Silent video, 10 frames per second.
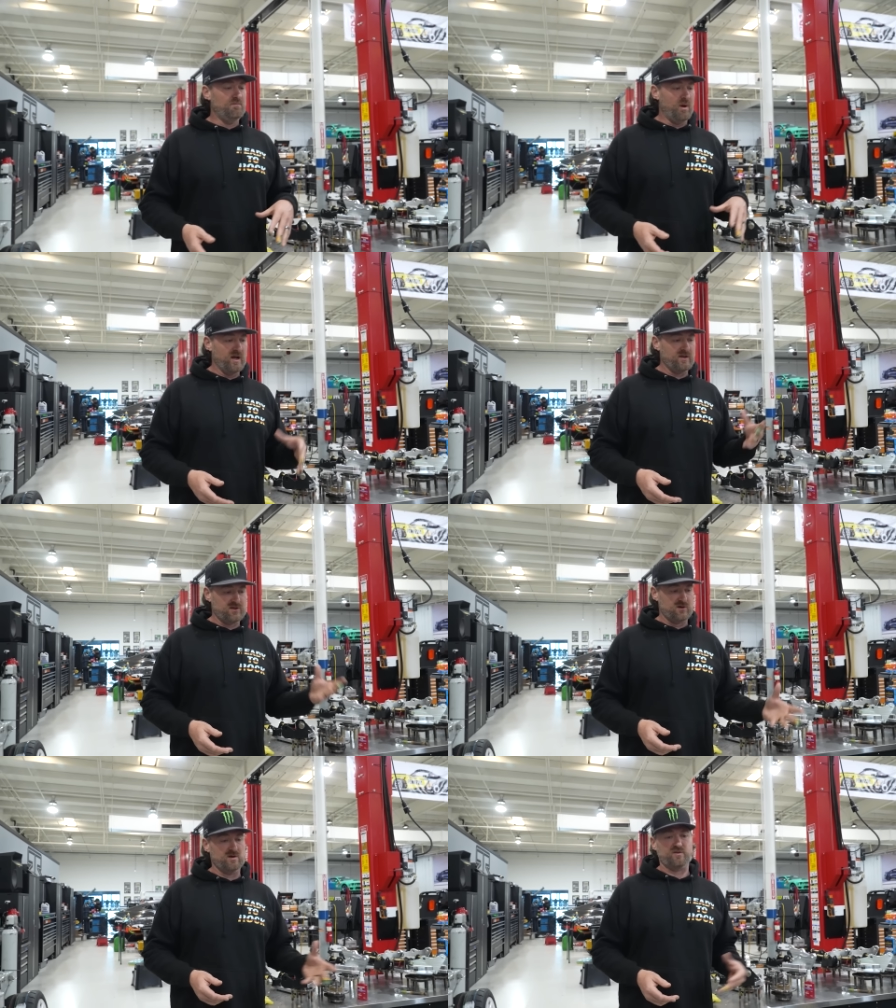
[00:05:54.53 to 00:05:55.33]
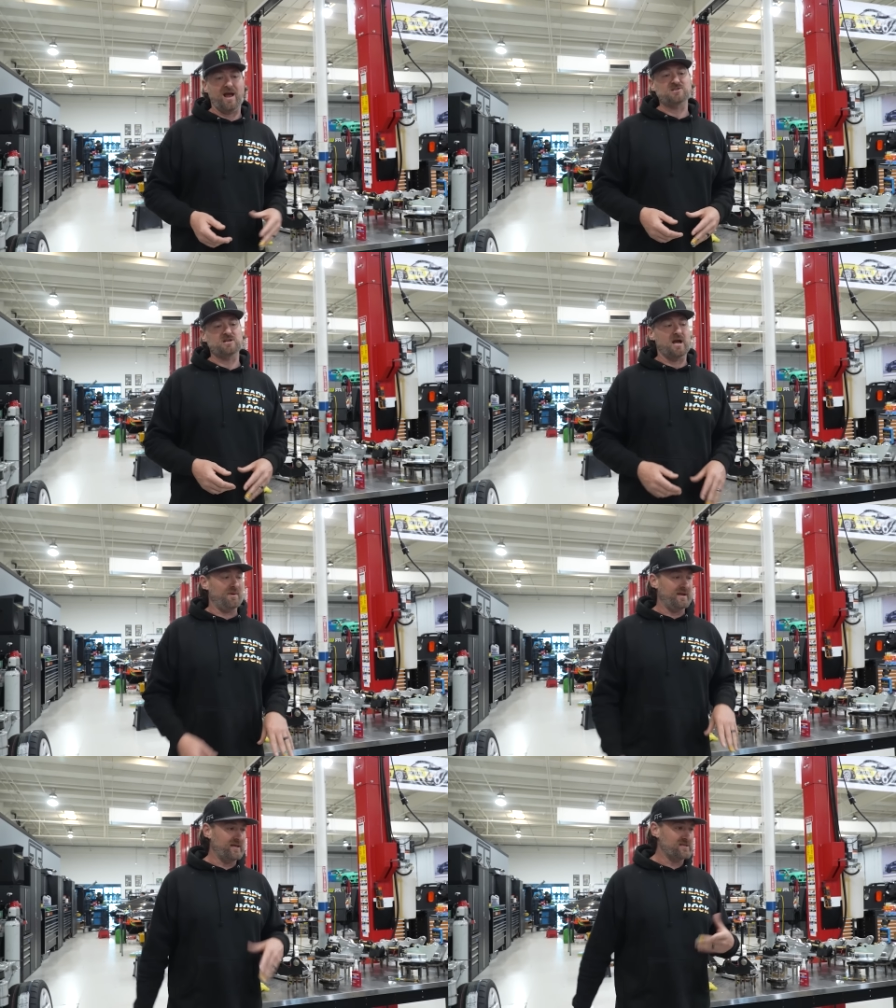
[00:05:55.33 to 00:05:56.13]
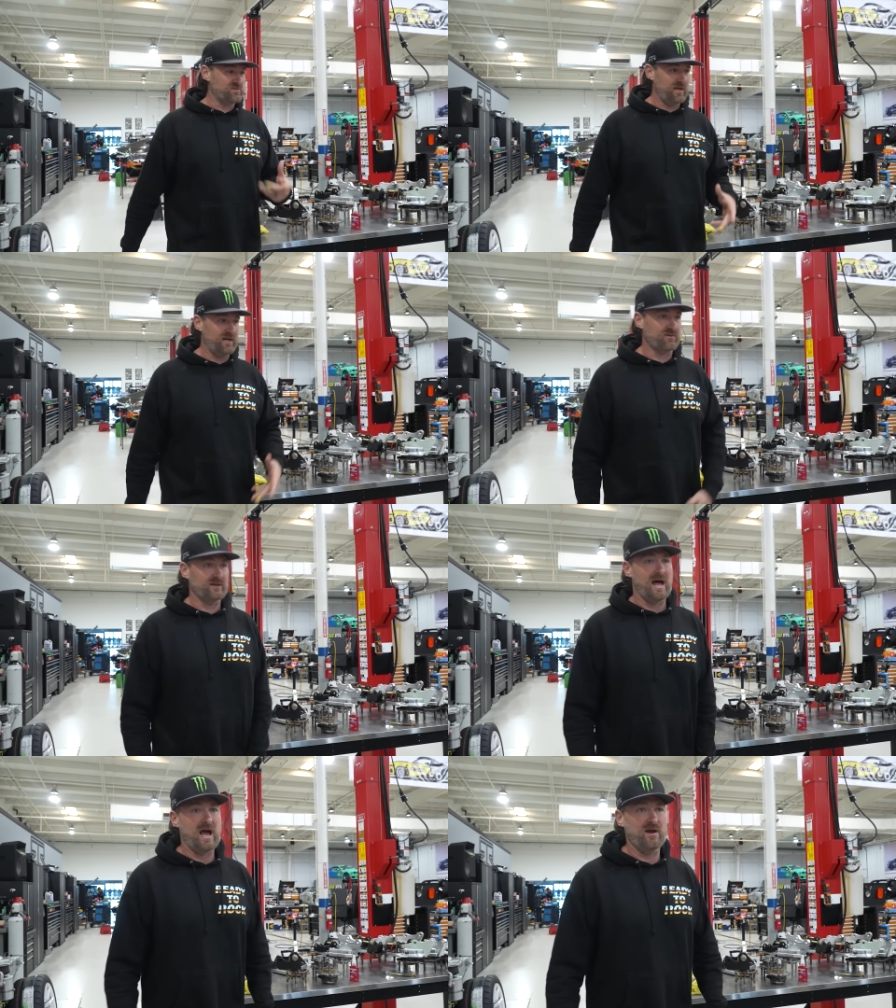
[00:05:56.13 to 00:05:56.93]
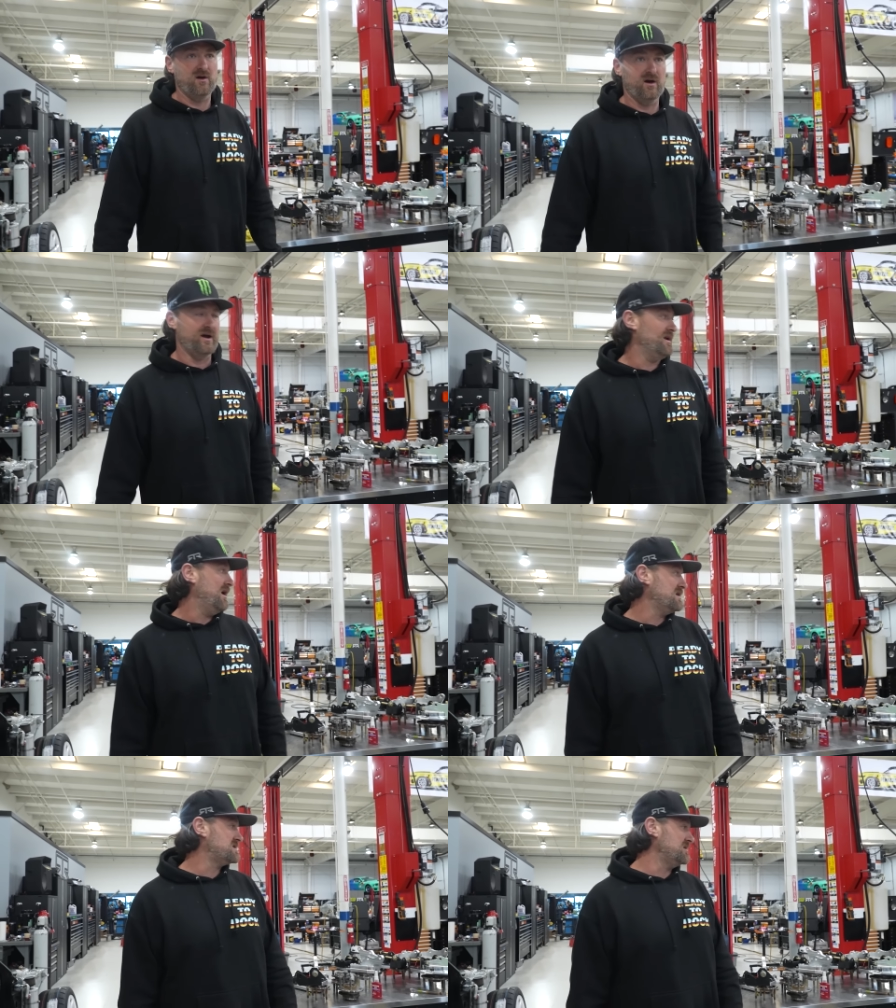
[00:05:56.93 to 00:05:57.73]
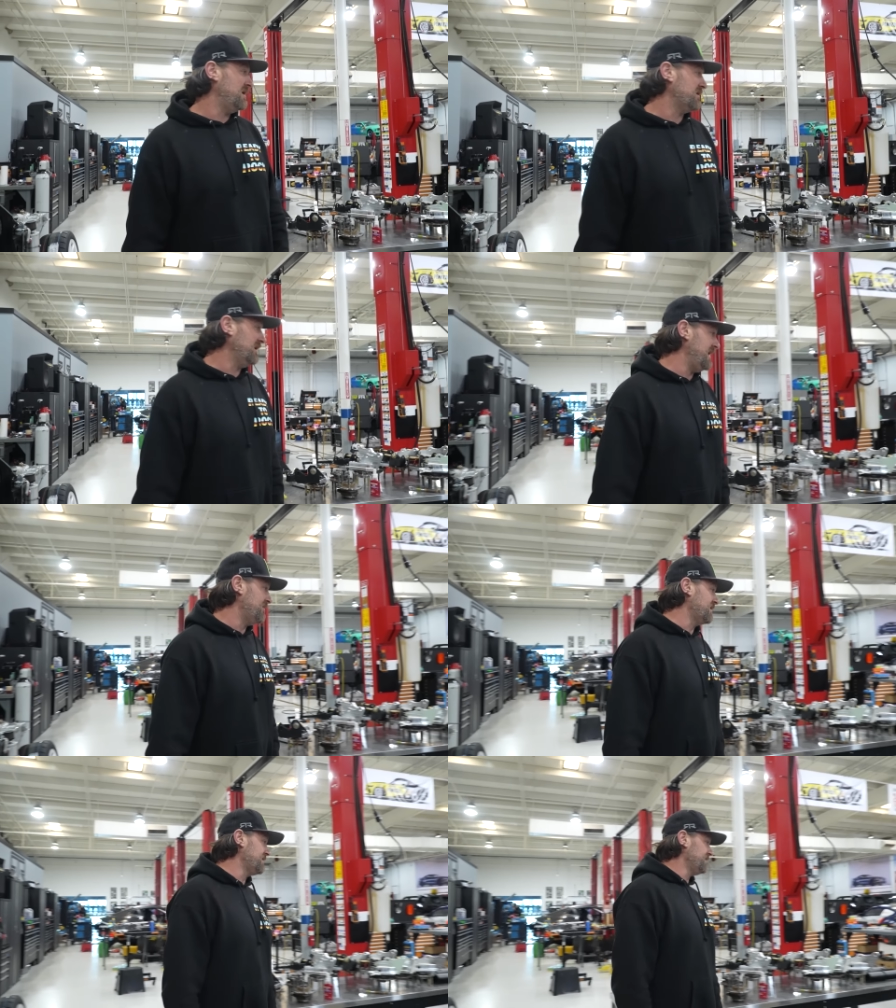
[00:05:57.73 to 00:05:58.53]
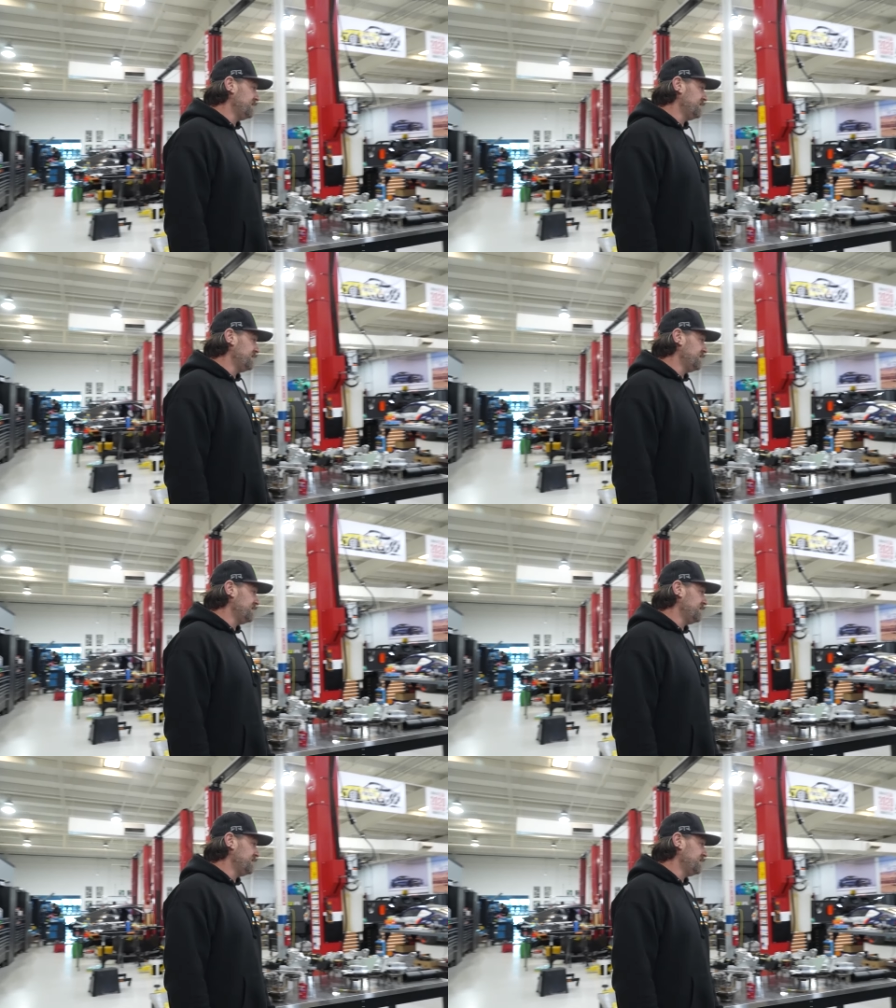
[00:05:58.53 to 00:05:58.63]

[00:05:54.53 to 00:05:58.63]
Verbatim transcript: But during thrash time like this, we need to rely on uh, some other labor.